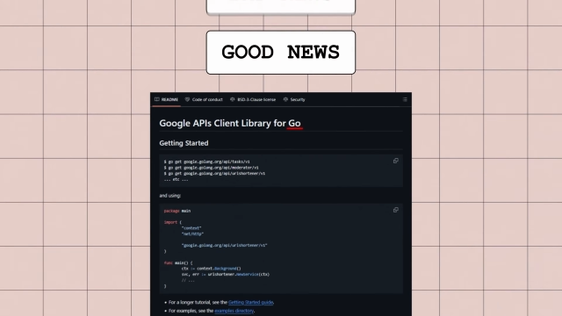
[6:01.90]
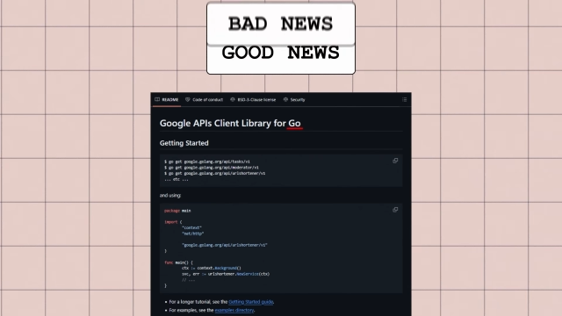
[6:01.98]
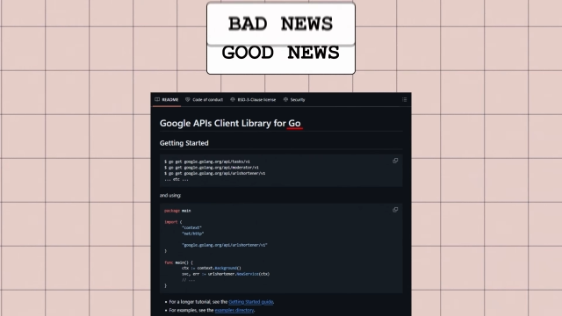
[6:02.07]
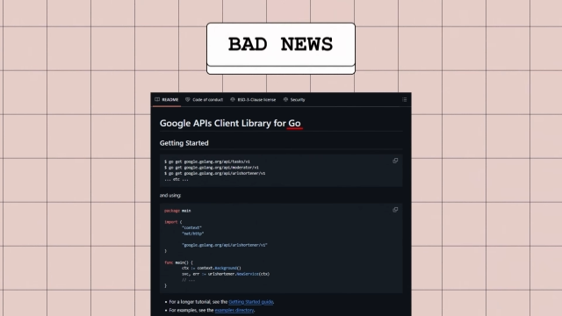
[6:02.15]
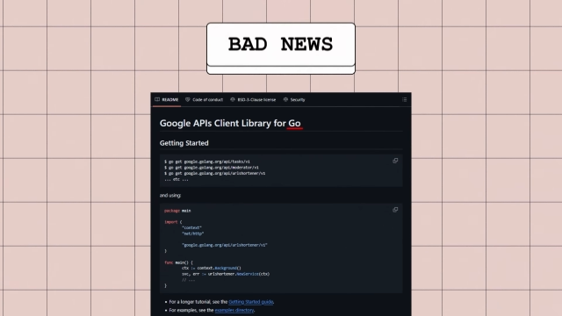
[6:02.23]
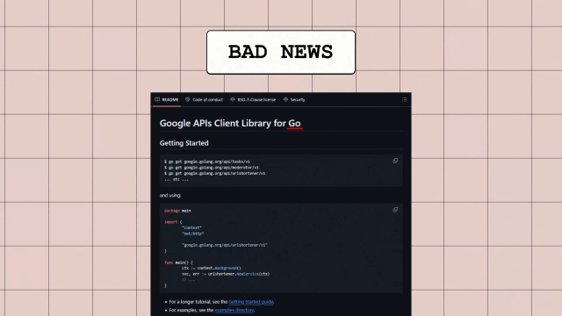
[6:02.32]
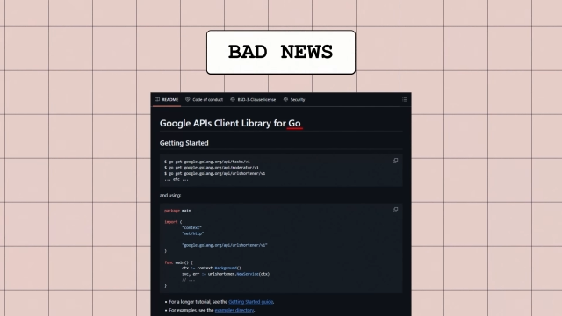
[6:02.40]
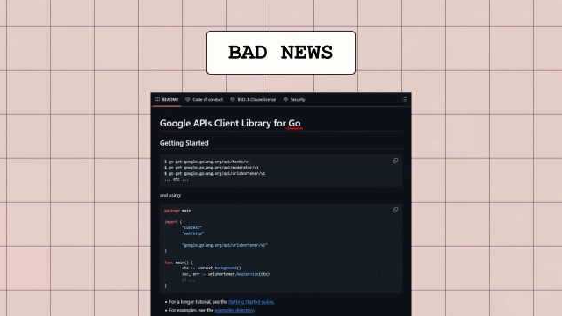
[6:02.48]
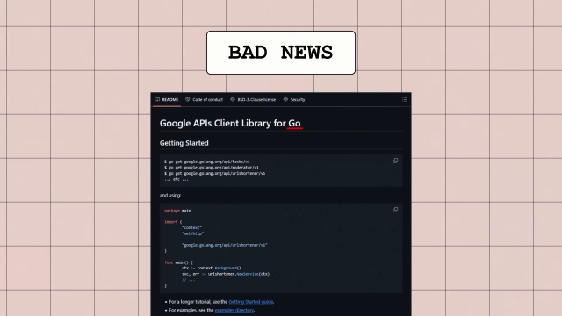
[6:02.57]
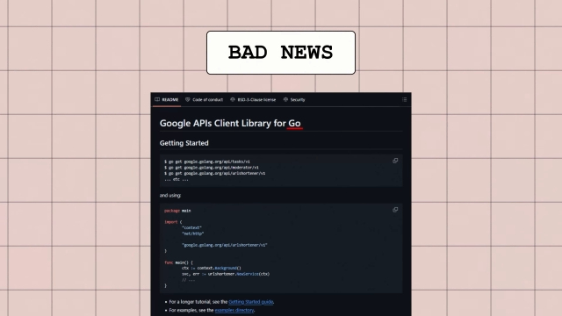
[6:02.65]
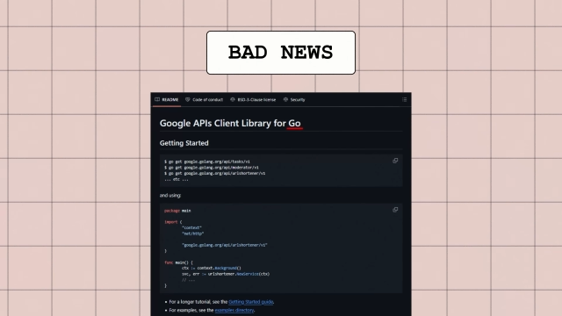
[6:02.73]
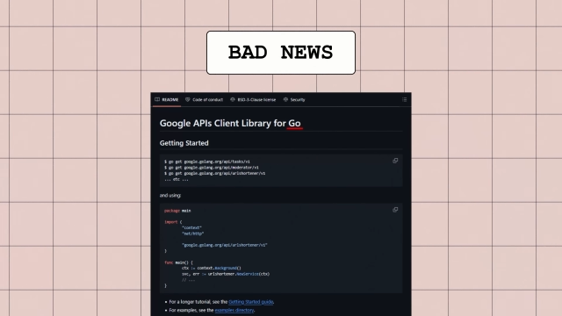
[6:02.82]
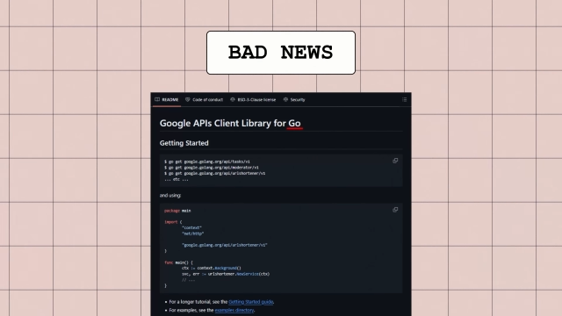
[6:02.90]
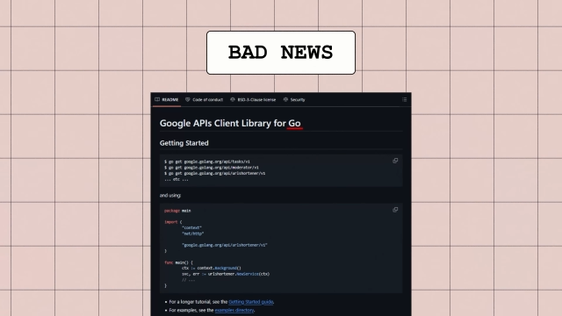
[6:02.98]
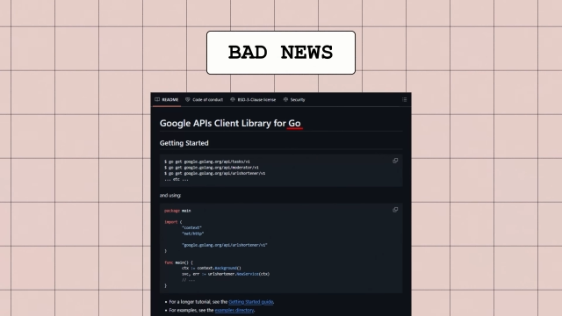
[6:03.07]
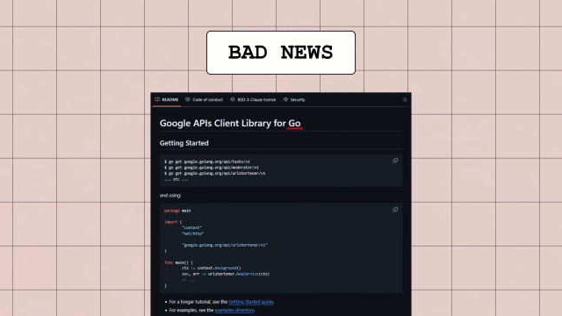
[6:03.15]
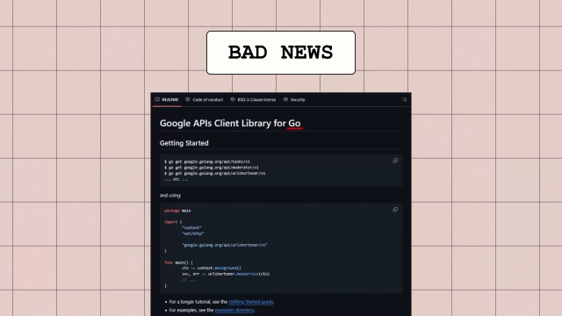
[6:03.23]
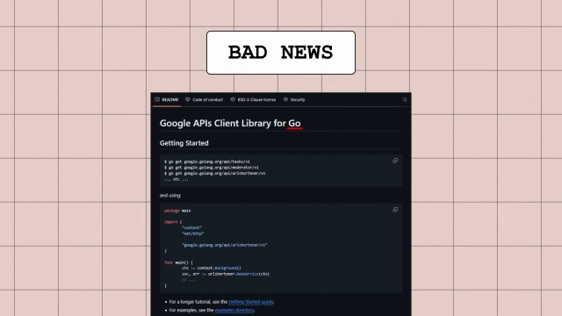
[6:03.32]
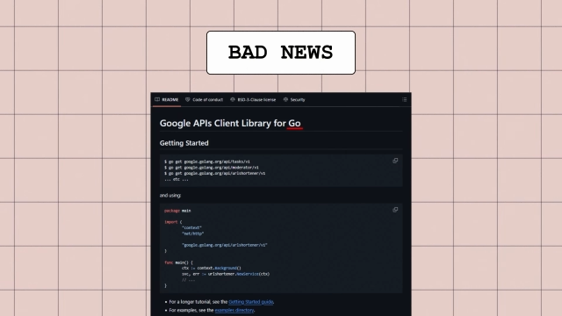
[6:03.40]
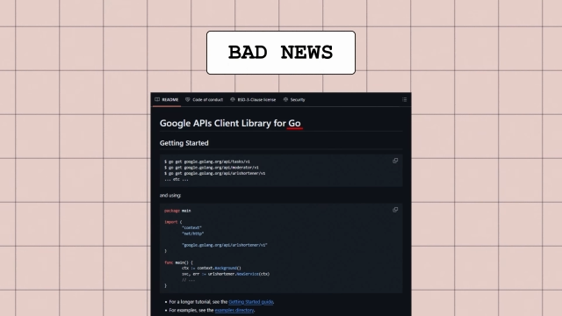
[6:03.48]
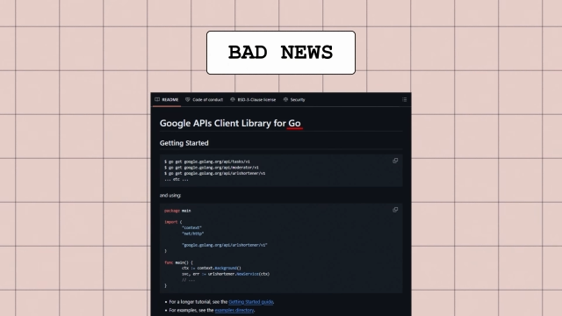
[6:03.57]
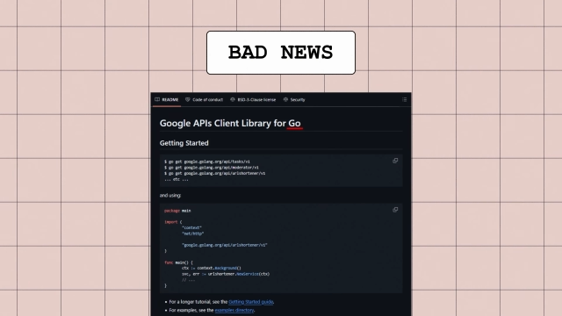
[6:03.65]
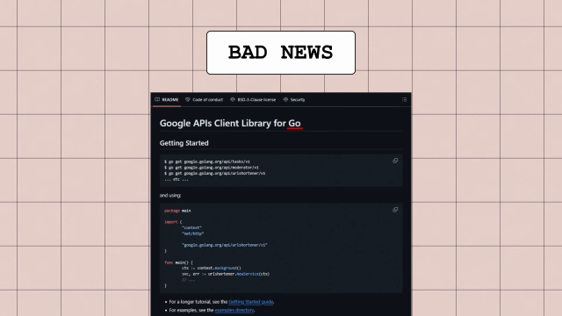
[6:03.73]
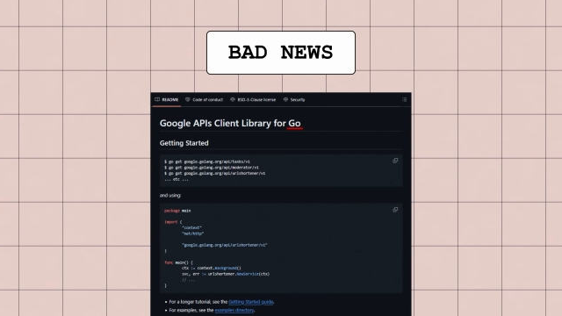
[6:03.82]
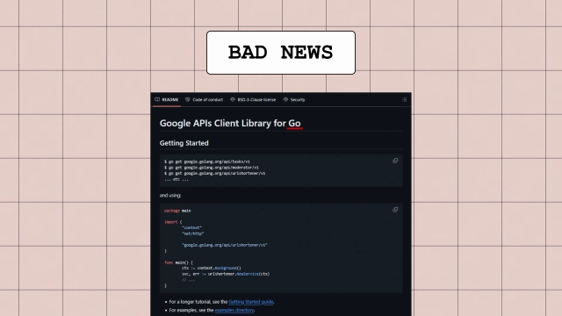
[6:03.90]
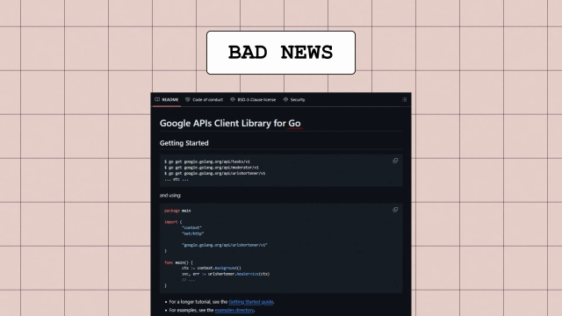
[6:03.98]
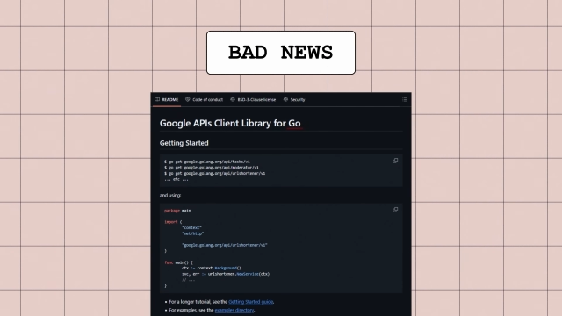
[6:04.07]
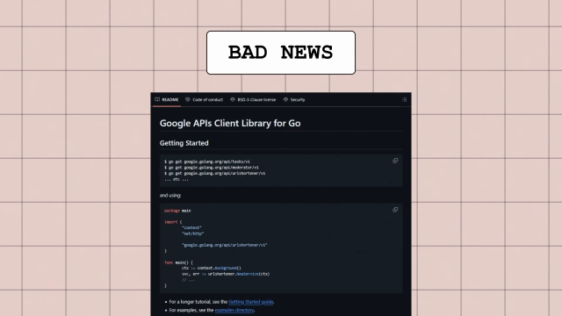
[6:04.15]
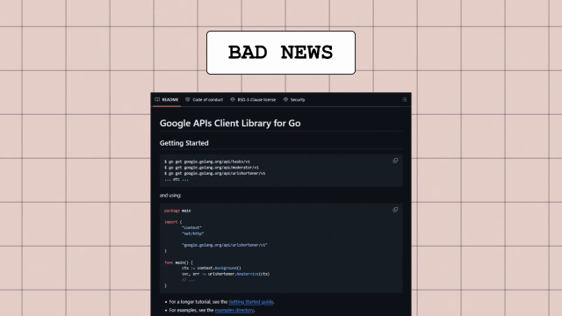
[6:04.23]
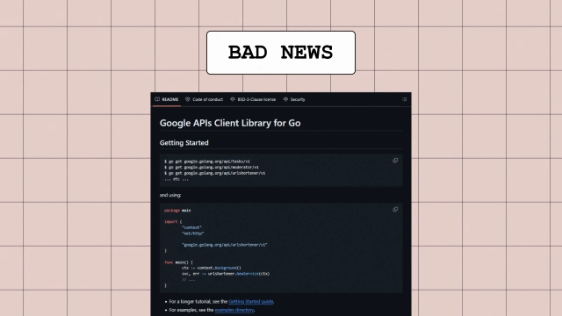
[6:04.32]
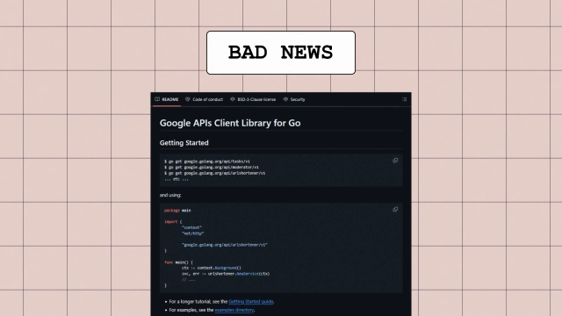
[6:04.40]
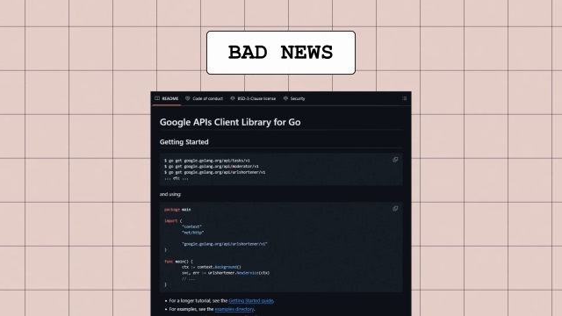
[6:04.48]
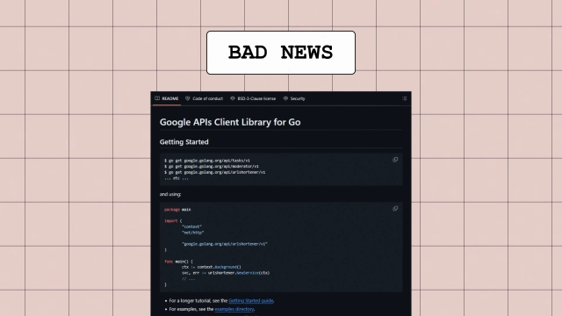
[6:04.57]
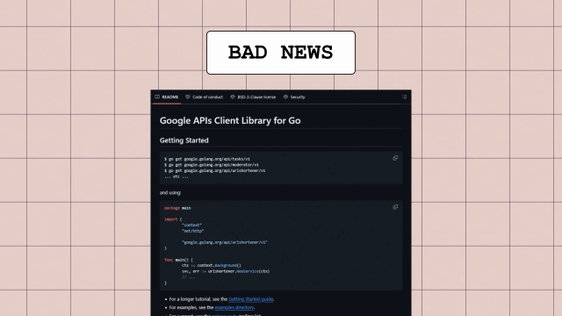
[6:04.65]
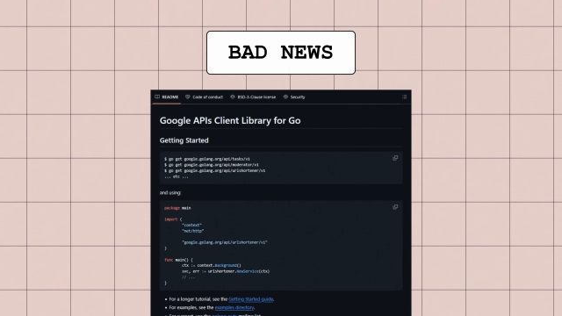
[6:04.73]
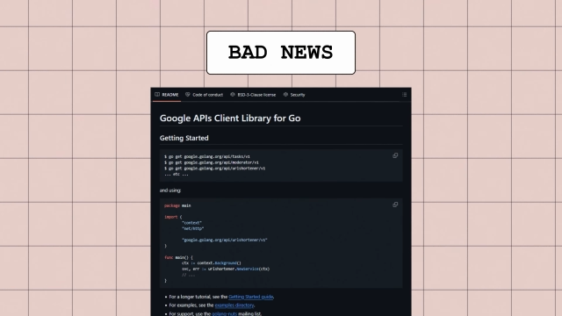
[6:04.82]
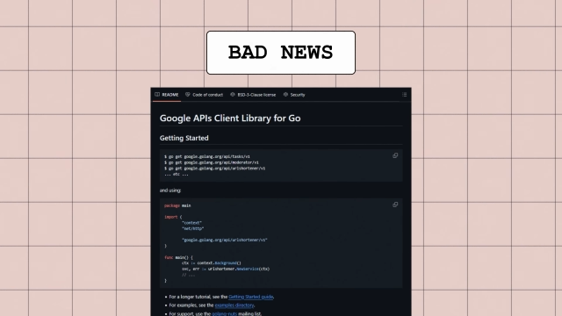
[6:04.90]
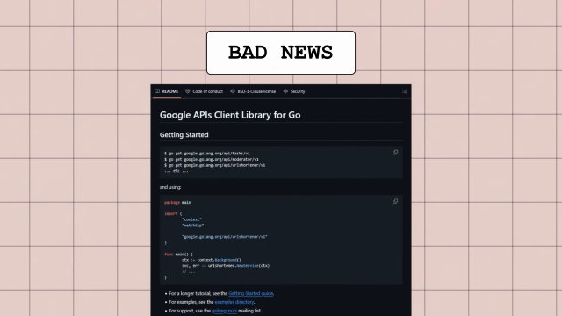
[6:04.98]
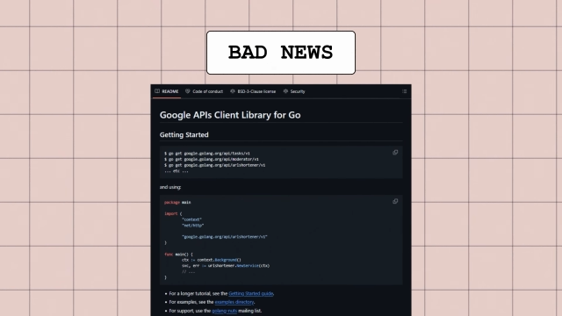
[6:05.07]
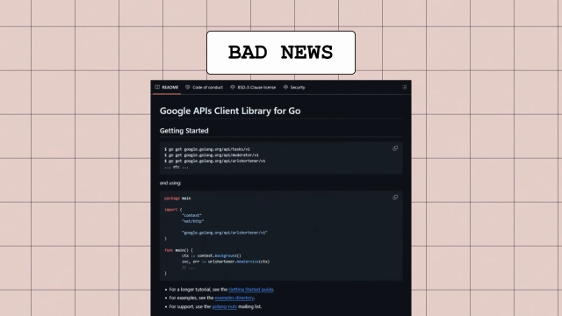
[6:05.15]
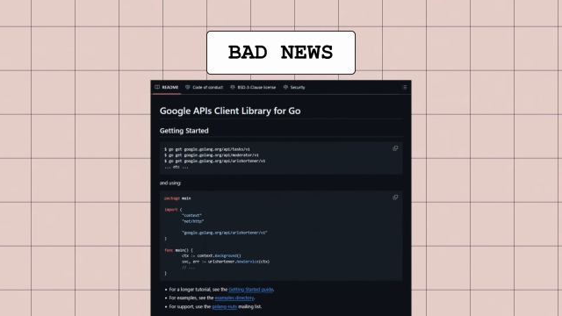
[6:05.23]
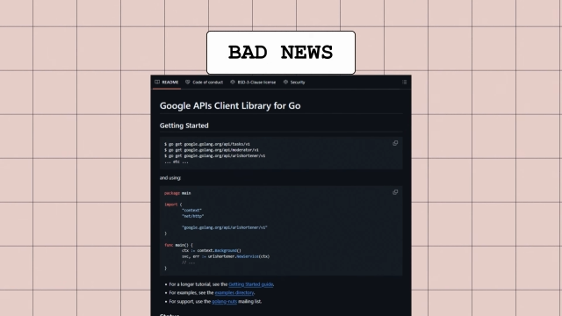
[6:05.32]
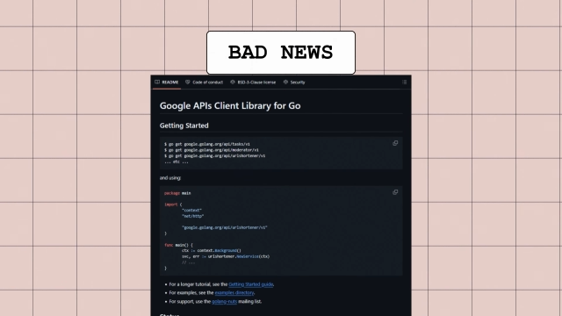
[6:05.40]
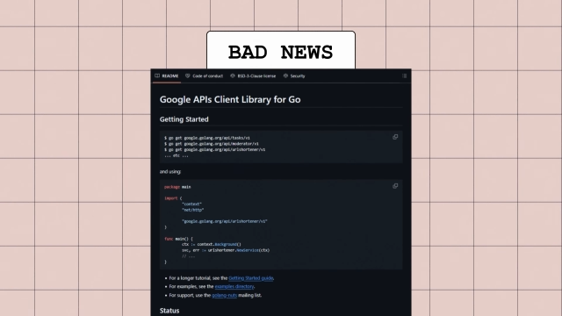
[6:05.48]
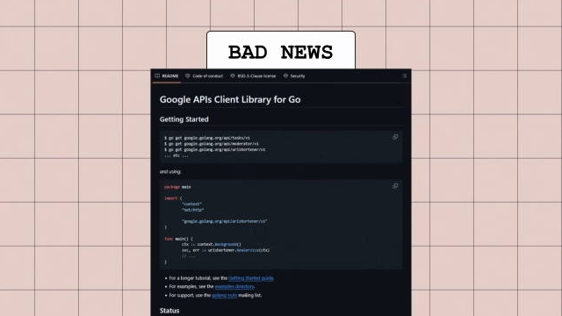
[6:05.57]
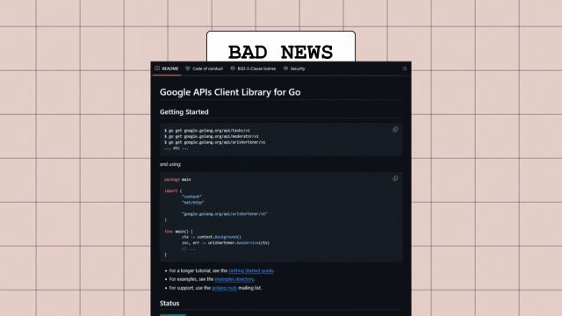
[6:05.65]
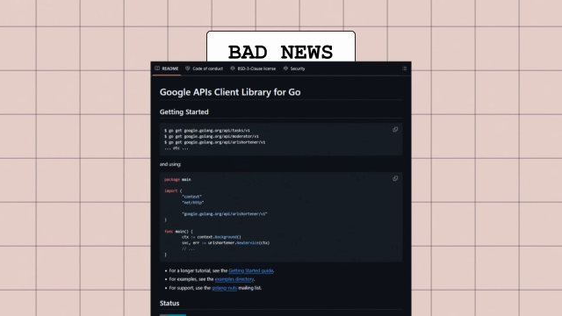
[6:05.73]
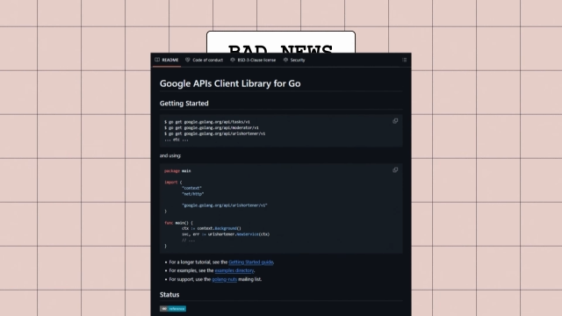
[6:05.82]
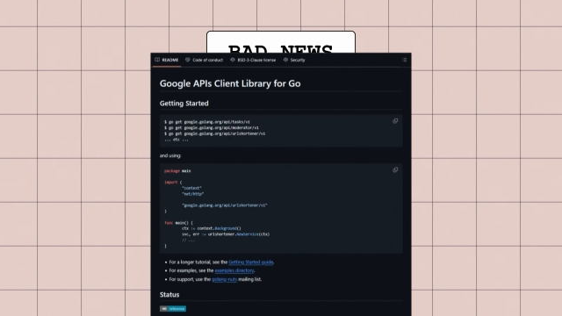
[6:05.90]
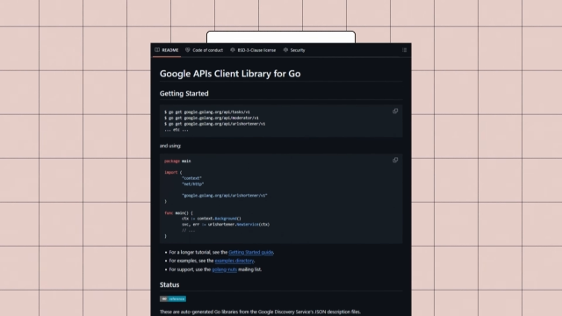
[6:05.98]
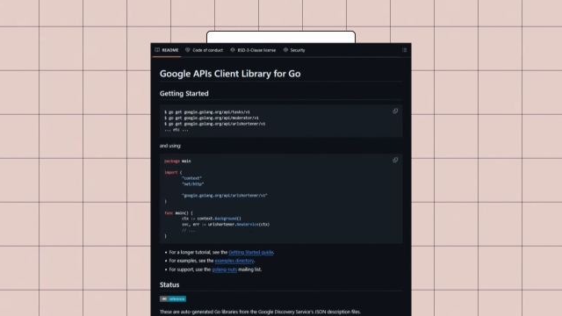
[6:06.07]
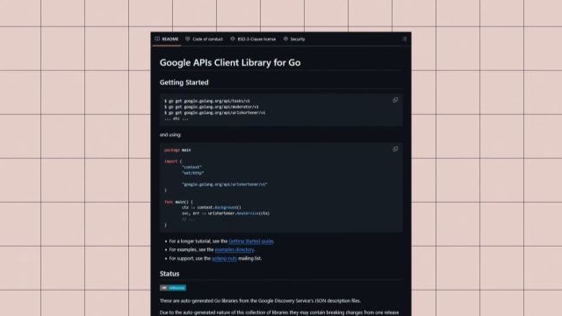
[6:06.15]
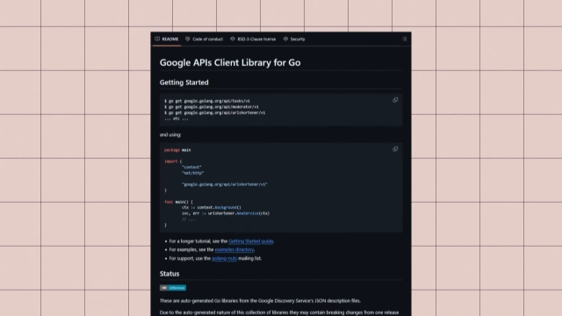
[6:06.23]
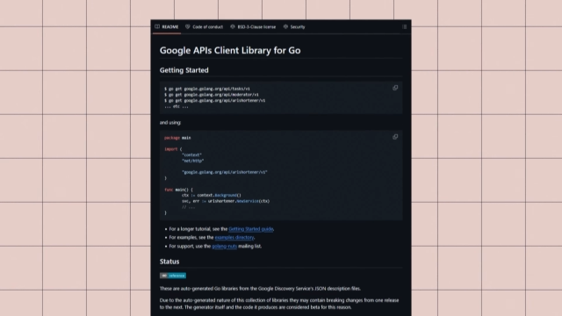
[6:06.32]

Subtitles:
[unreadable: no face in view]